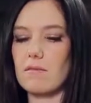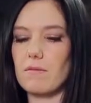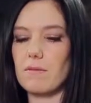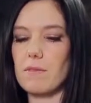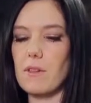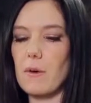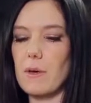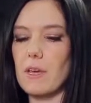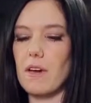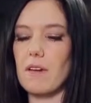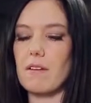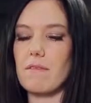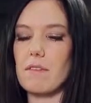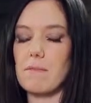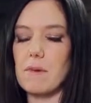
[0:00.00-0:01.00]
flowing out
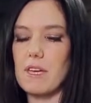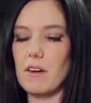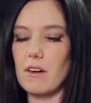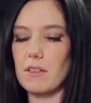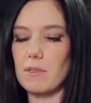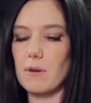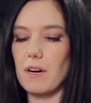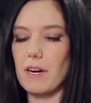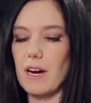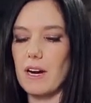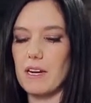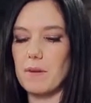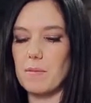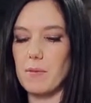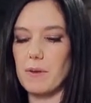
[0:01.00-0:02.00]
of the meat onto our
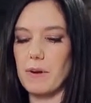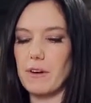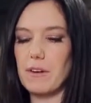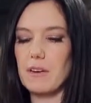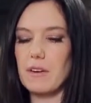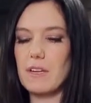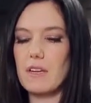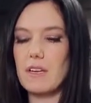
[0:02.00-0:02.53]
cutting board.